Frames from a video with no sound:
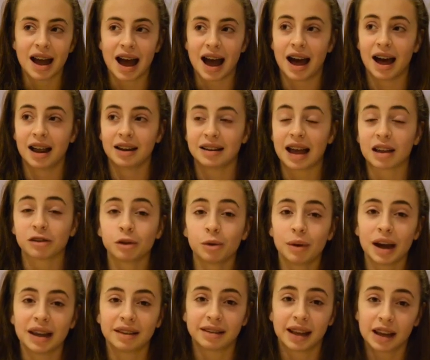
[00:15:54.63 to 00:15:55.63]
And as
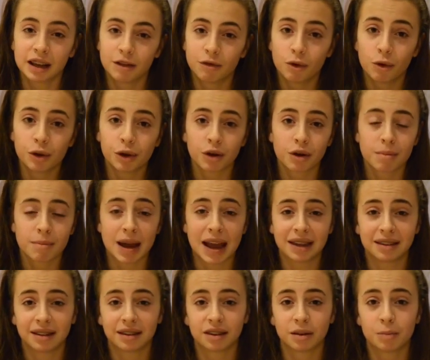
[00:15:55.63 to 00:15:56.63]
always, thank you for all your
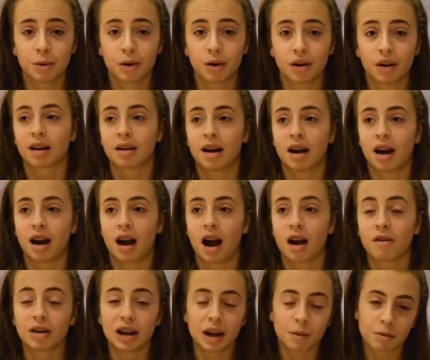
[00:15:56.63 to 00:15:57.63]
amazing support. I
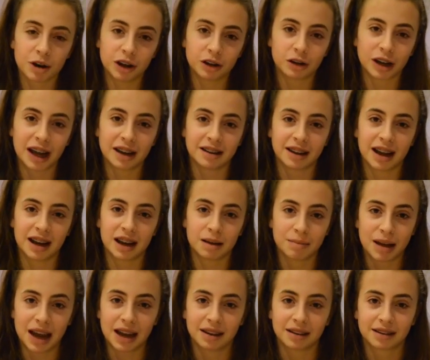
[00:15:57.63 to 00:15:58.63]
really appreciate it, and it
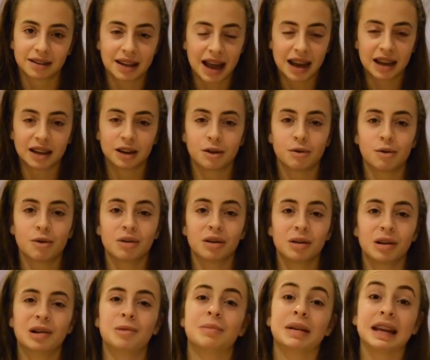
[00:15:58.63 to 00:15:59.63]
makes telling you all a
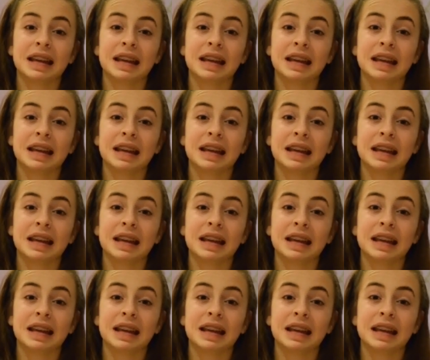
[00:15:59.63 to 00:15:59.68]
little bit